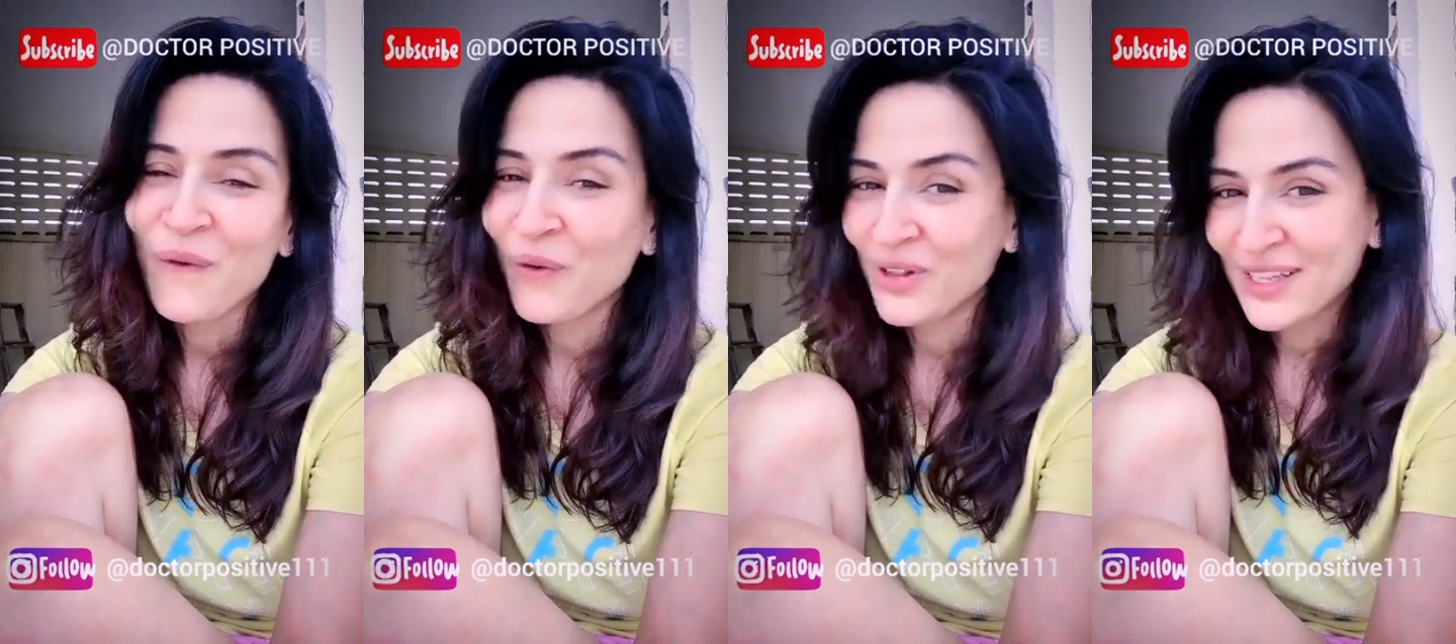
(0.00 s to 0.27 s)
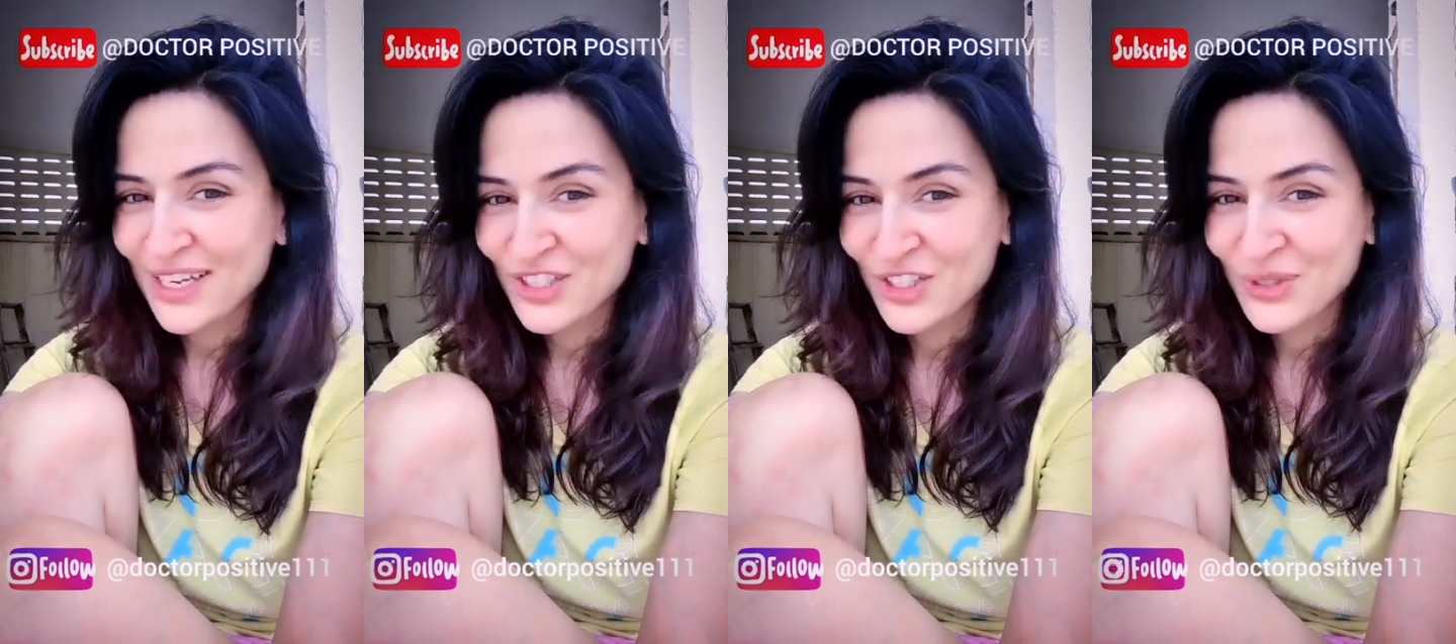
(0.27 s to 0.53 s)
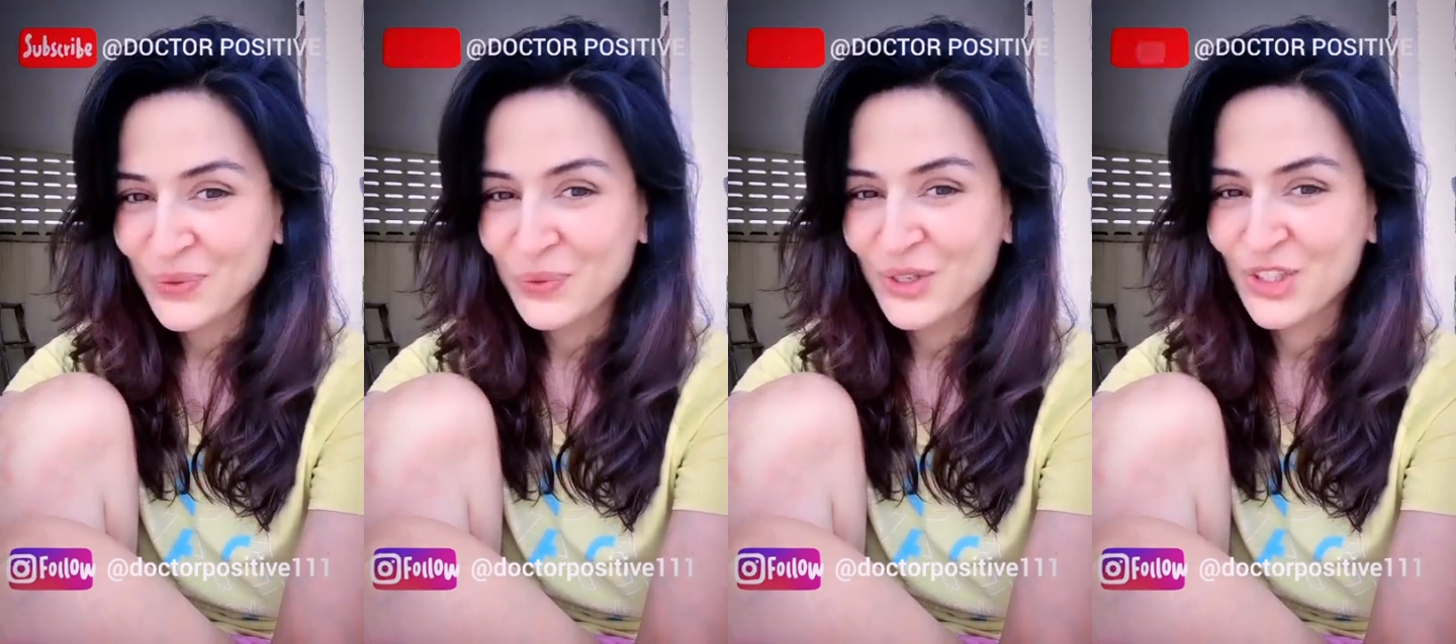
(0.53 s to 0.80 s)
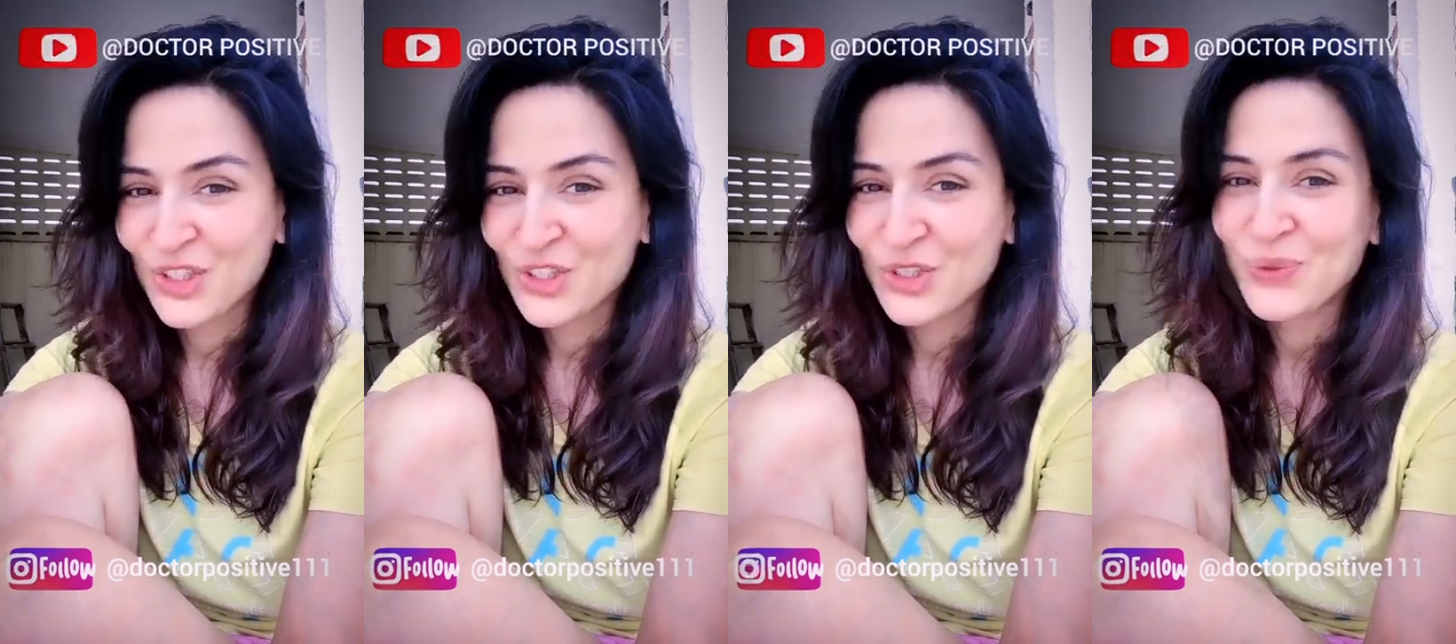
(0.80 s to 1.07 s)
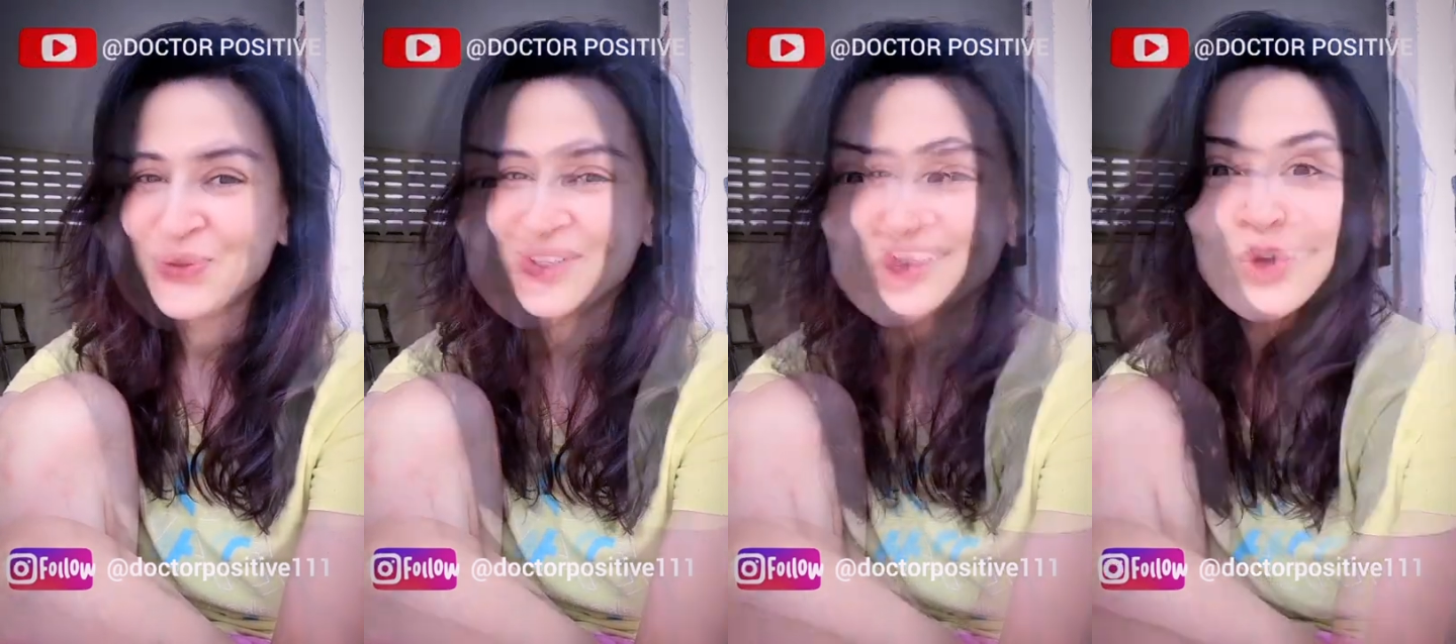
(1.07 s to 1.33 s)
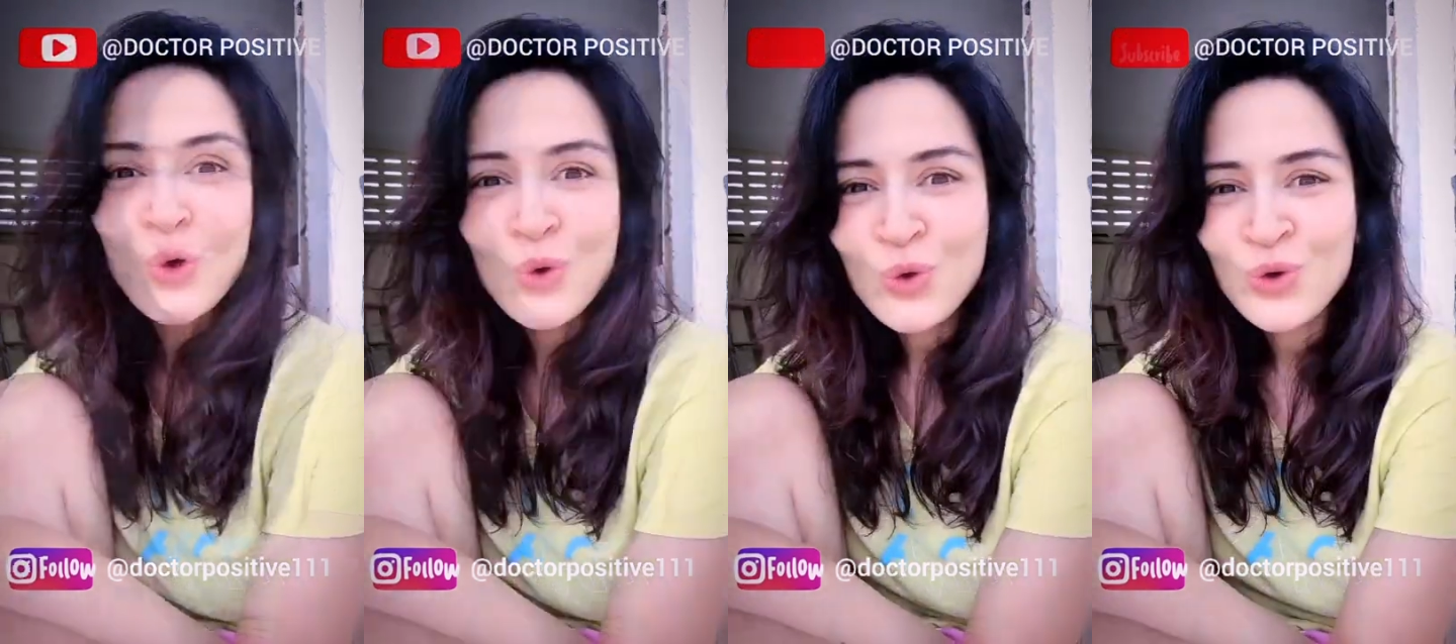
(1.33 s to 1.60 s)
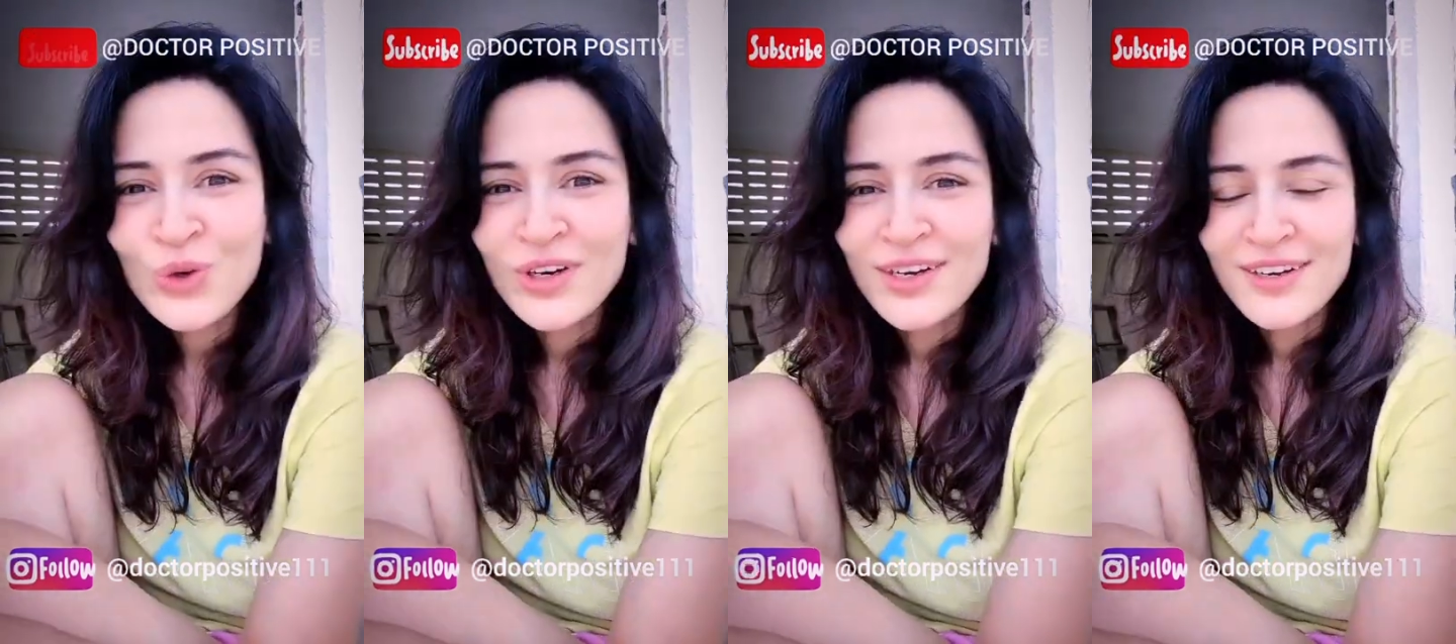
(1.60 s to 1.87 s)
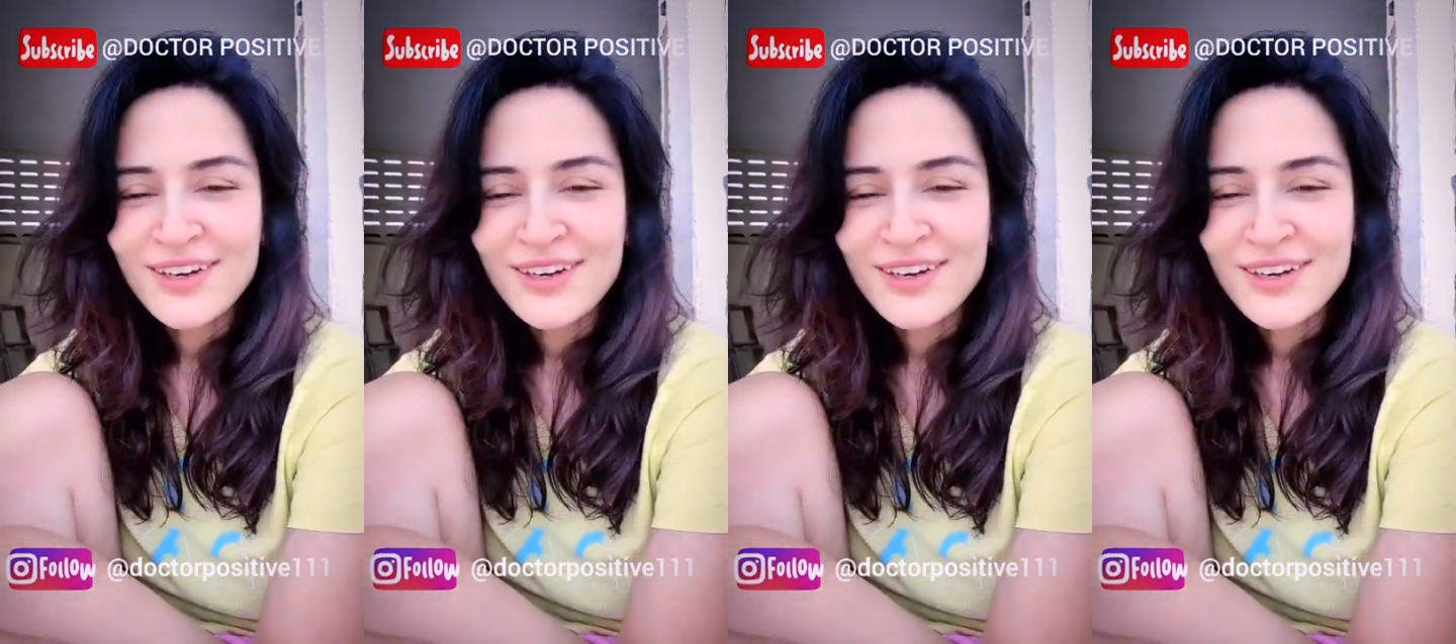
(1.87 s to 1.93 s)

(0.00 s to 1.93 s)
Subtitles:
all that you wish to. So